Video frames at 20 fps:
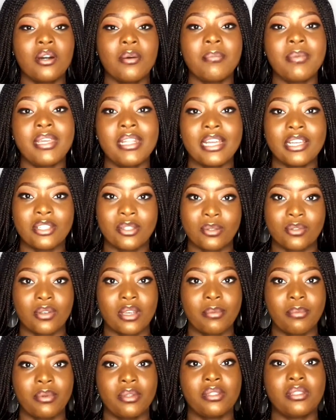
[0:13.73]
hit that
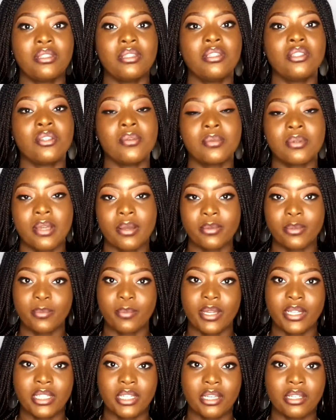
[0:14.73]
subscribe button, subscribe to
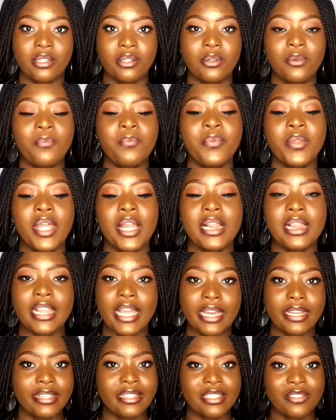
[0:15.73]
my channel,
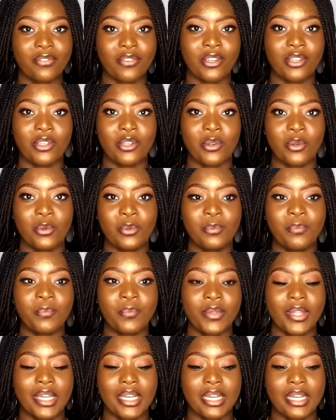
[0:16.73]
like this video
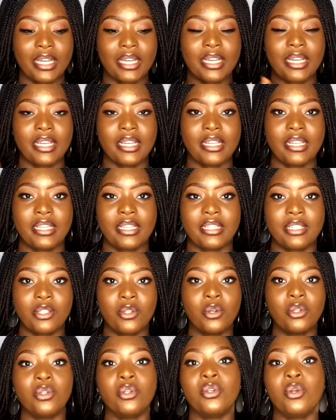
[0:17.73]
and
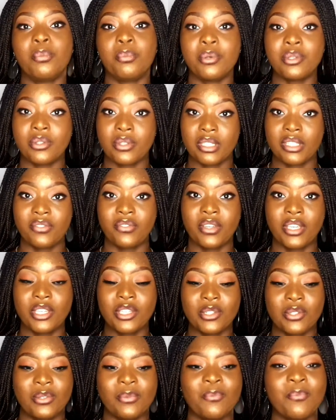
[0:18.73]
turn on your post
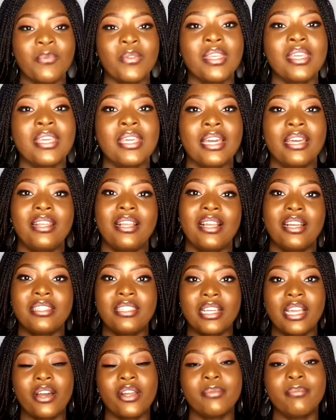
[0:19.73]
notification, and you can
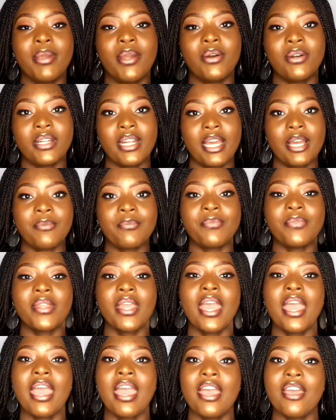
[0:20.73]
check out my other
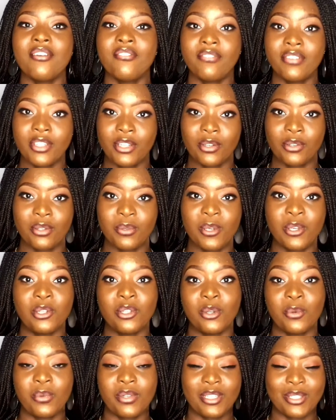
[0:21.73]
videos when you're
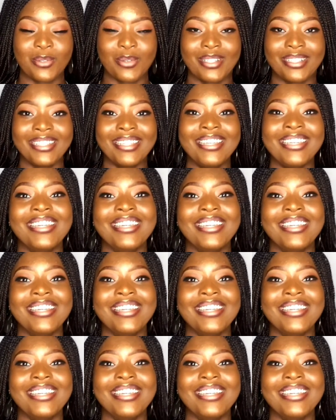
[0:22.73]
done with this one.